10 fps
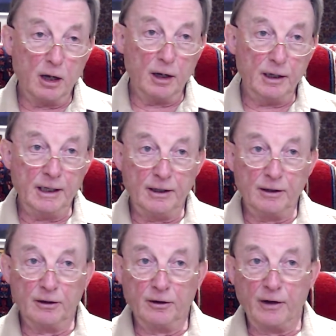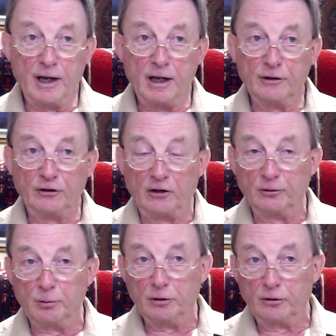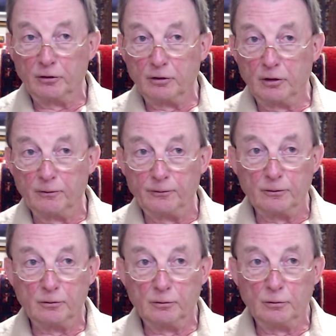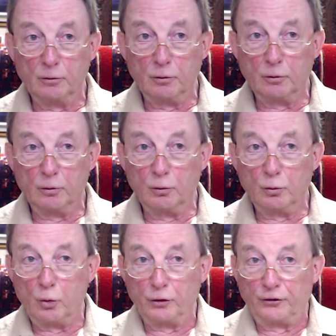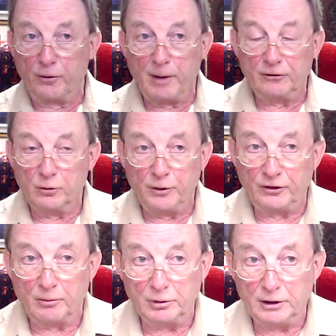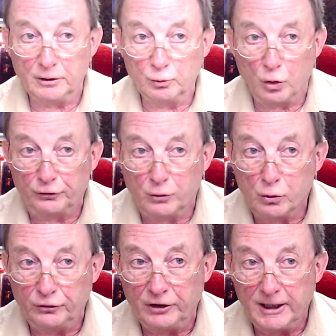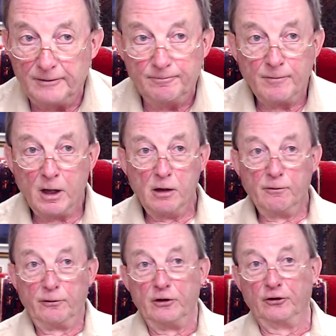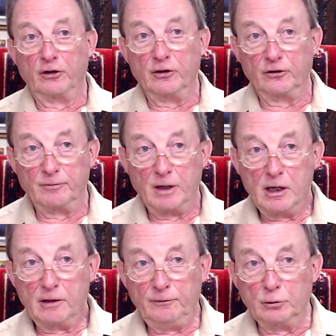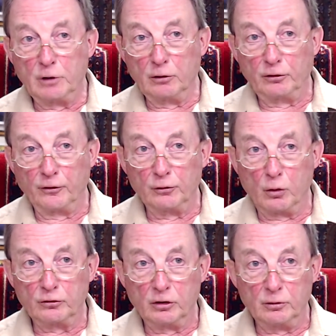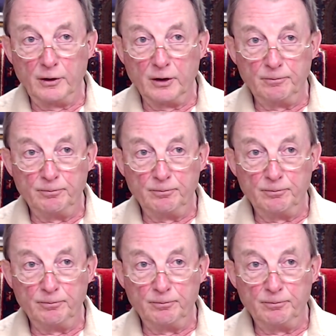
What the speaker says: in their assessment of what's the matter with somebody and what's causing it. For instance, if you go to the doctor with a